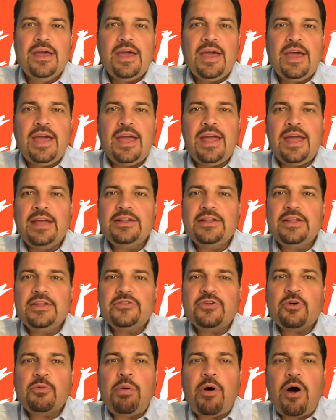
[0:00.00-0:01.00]
And, and, and,
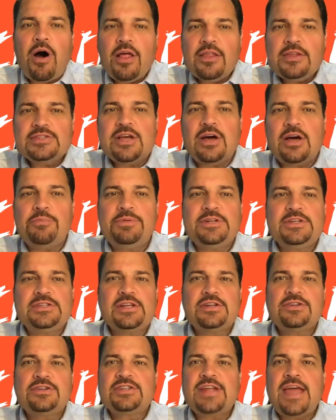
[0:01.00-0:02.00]
so Paul is helping us
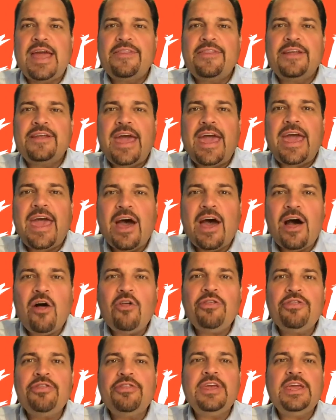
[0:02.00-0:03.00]
understand that a
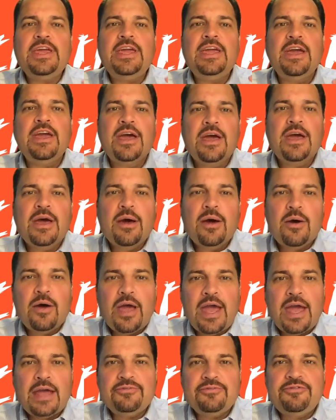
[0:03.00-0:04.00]
healthy
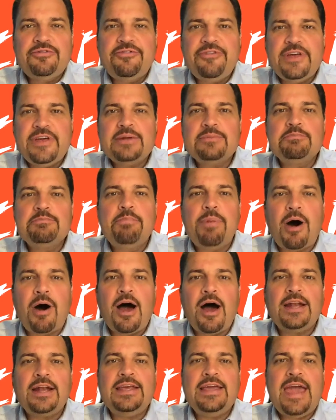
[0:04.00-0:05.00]
and fit
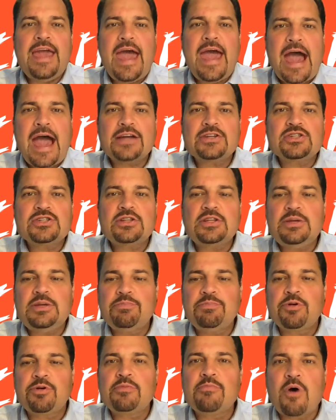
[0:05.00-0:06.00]
body actually
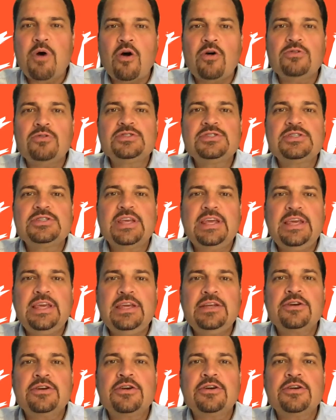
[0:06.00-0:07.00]
promotes
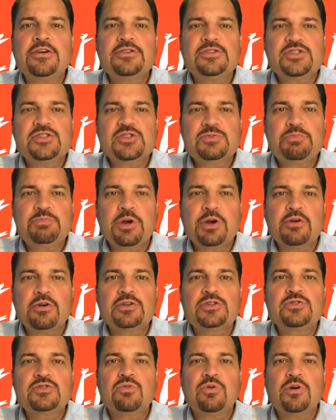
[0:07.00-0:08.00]
keener
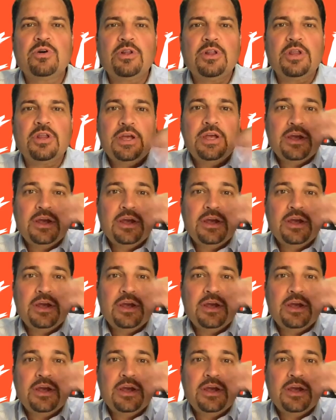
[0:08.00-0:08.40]
spiritual